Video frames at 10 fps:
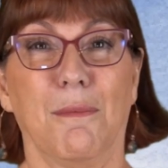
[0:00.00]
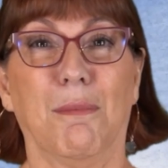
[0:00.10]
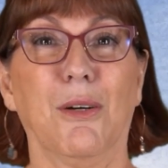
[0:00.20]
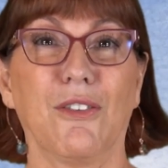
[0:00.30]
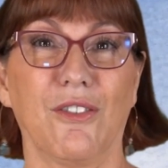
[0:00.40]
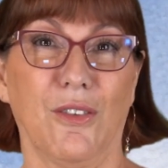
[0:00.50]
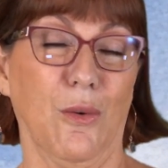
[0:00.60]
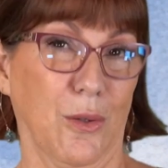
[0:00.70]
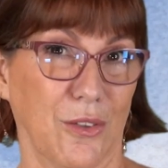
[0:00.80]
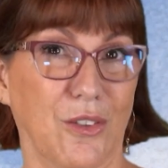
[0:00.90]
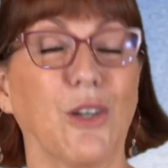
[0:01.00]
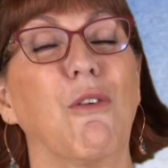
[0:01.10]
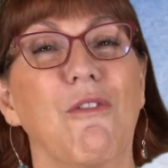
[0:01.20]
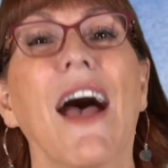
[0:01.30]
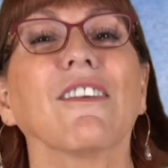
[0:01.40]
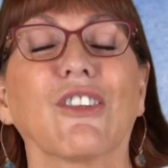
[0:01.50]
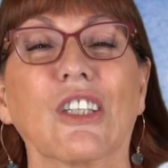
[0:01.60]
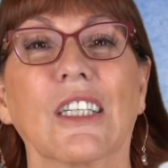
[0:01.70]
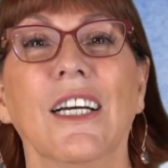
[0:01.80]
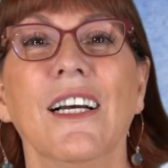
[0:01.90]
push the horse to go faster.